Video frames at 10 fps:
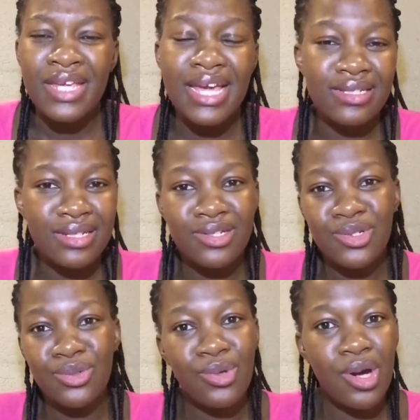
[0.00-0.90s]
it
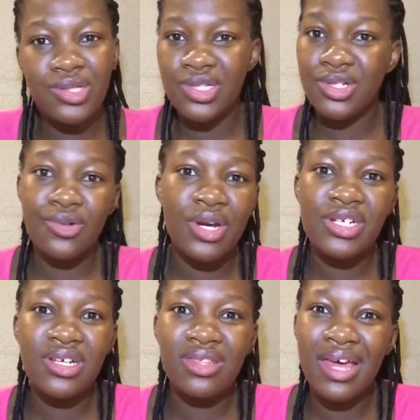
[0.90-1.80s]
into
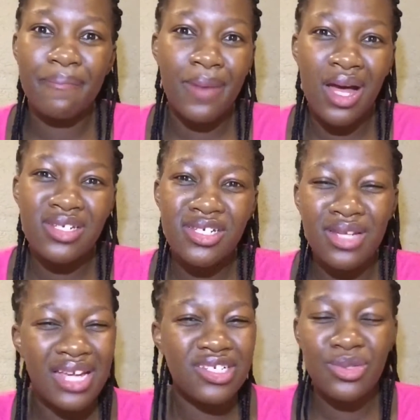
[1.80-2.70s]
consideration that
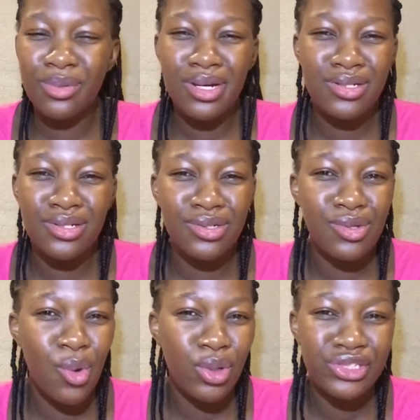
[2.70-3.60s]
much. I just wanted to
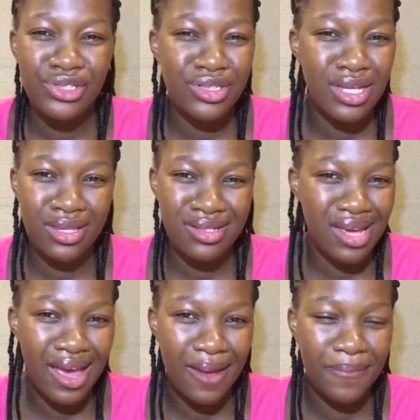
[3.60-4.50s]
look gorgeous at the
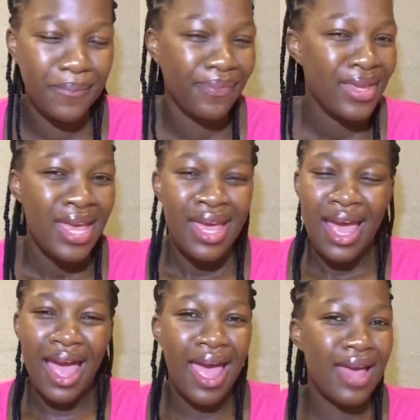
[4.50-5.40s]
time.
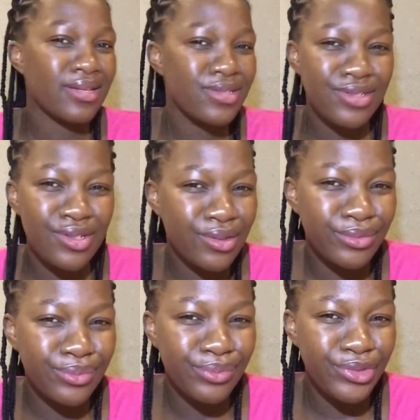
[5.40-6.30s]
And
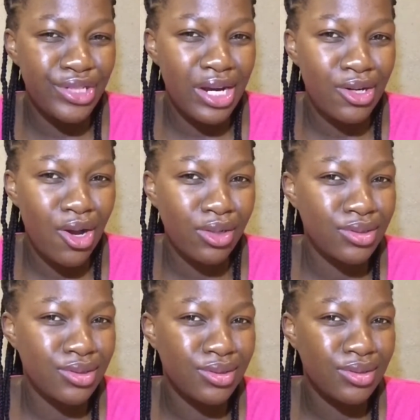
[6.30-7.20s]

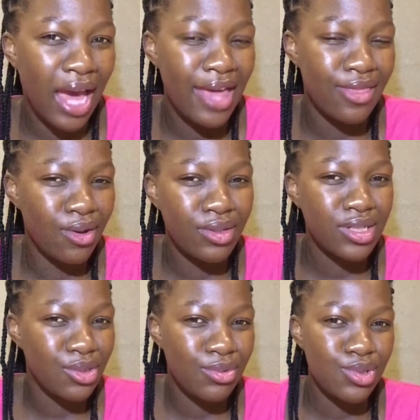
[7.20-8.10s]
dreadlocks, I
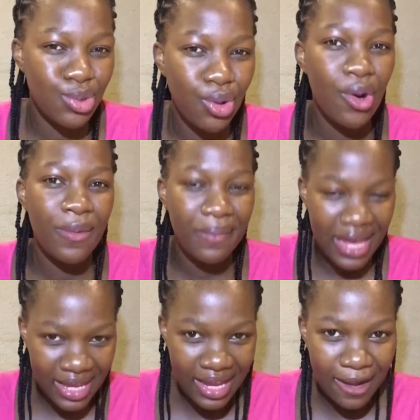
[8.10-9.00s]
thought it was growing
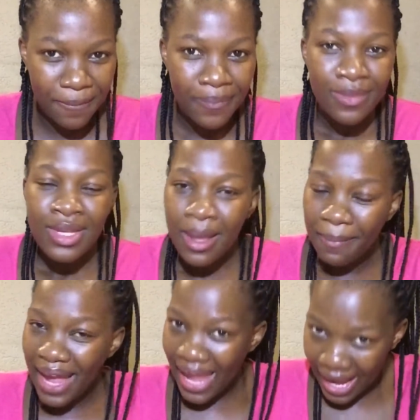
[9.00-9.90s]
my hair.
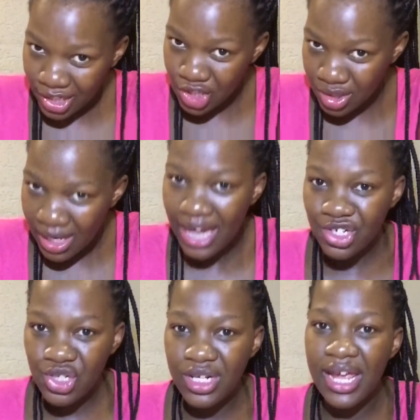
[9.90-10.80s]
My
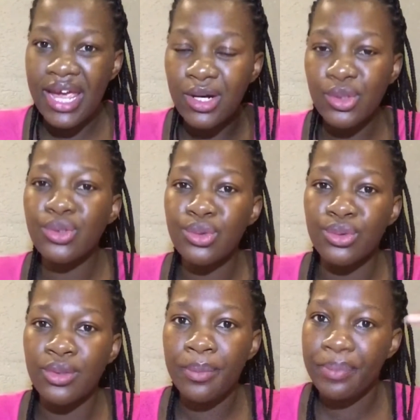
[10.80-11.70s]
actual hair
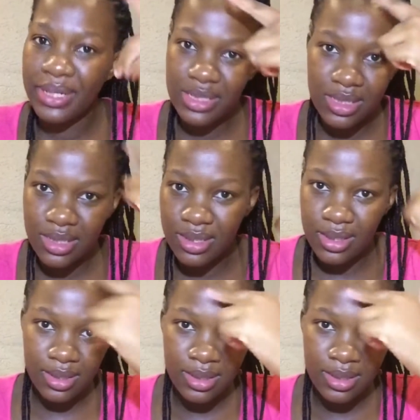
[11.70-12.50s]
grew, but